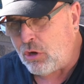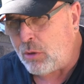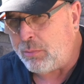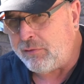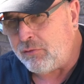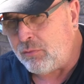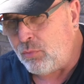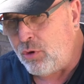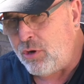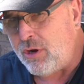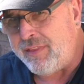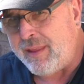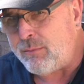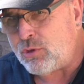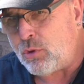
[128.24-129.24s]
a couple of them
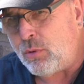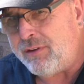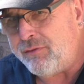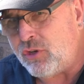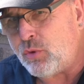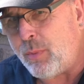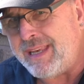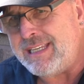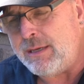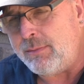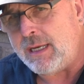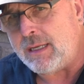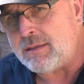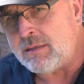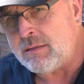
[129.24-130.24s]
were, and that was only for
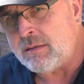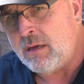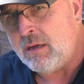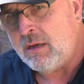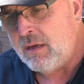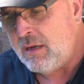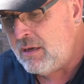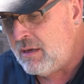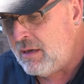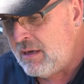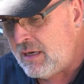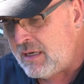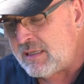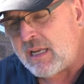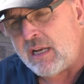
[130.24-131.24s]
20 minutes.
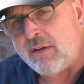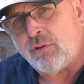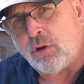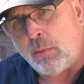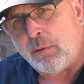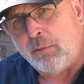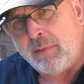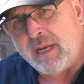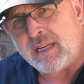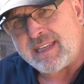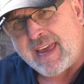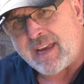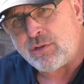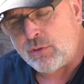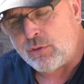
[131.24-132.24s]
Instead of a couple of
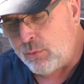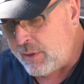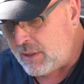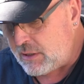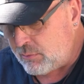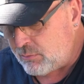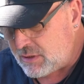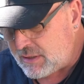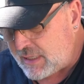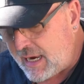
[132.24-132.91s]
minutes extra, which it was